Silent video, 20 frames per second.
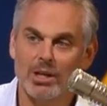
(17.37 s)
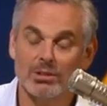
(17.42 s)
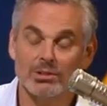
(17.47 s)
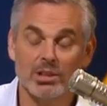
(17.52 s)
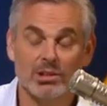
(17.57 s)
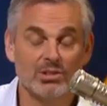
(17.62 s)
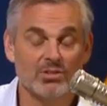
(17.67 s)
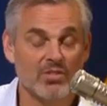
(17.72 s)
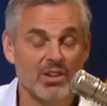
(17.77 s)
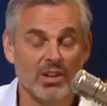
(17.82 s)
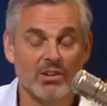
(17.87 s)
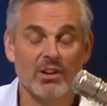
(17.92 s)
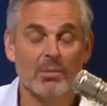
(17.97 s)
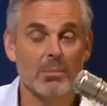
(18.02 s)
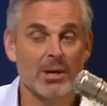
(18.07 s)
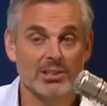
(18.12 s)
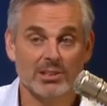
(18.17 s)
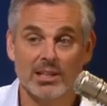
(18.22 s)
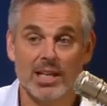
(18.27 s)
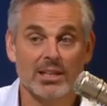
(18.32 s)
It's very
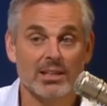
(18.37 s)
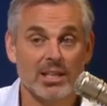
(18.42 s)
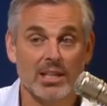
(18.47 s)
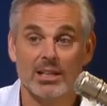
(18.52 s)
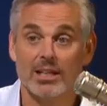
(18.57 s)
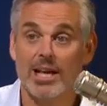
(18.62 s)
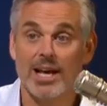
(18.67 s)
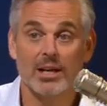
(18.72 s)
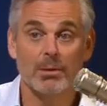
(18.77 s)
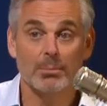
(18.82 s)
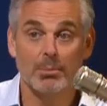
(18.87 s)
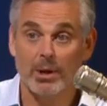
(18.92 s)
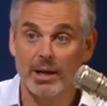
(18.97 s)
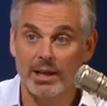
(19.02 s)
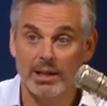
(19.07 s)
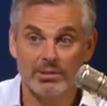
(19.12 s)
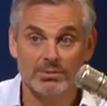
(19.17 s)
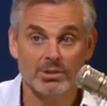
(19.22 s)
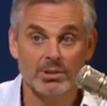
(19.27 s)
much like the Atlanta Braves.